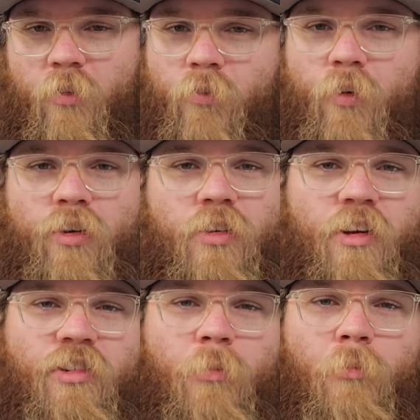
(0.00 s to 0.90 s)
First
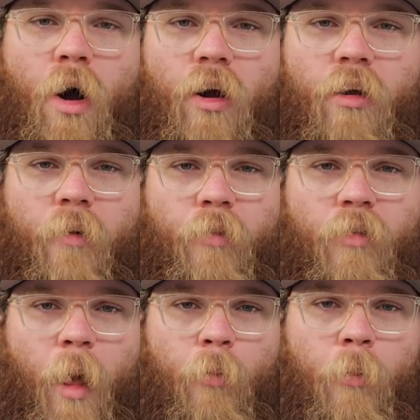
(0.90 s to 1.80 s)
edition Muck, off
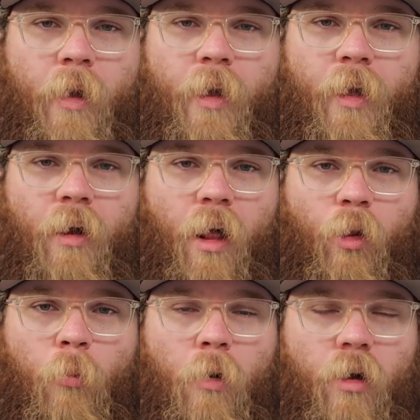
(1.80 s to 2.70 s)
the top of my head,
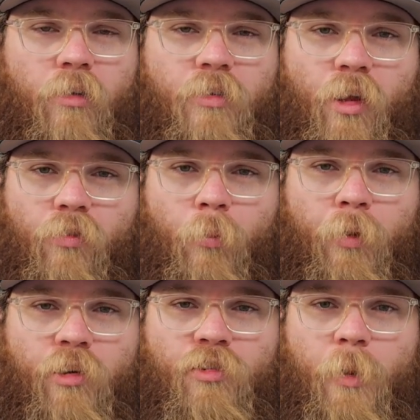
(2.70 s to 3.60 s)
holo Muck sells for
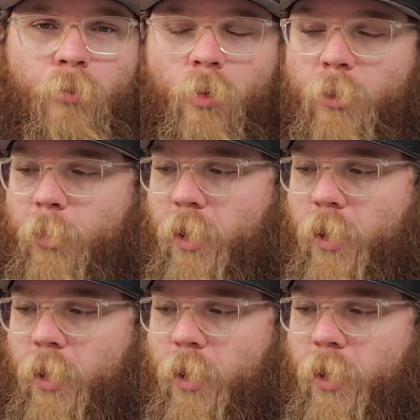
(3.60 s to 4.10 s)
pretty cheap, $20,